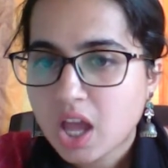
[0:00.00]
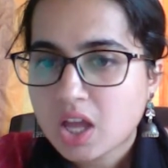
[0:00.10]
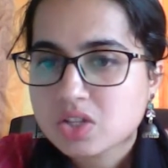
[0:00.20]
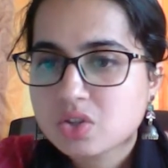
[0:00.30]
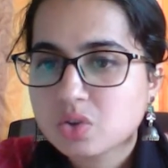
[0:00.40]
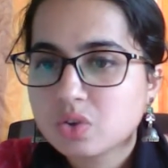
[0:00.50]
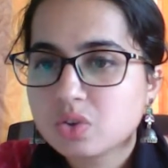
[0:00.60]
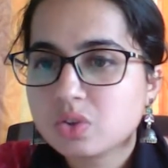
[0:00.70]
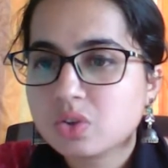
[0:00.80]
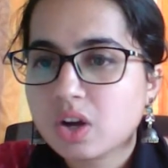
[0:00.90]

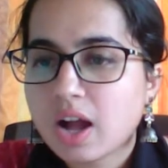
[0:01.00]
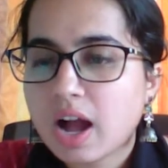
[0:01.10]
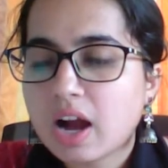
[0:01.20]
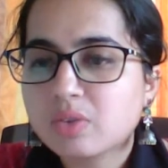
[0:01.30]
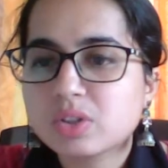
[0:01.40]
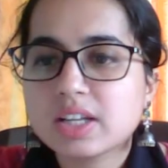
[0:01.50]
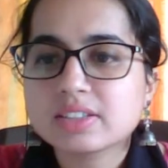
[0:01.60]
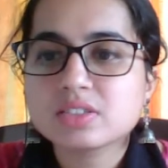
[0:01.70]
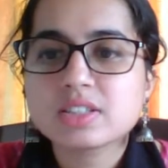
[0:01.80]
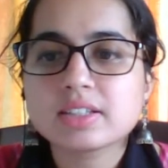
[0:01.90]
So I would like
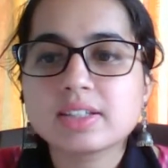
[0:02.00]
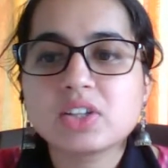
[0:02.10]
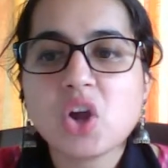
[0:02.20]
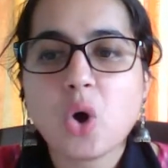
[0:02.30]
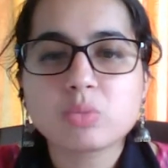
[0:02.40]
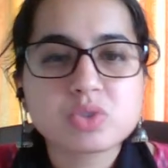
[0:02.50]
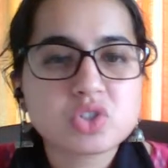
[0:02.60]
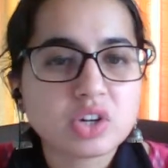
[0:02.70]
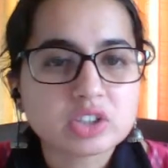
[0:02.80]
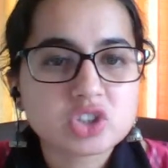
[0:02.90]
to say that the
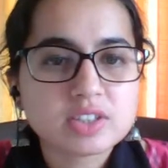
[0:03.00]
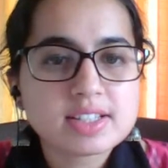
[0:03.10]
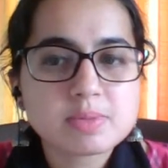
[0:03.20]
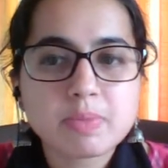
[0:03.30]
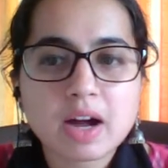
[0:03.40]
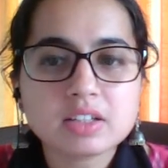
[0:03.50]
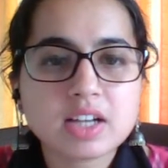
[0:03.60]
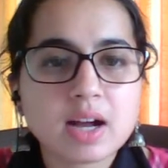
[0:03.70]
obstructionist part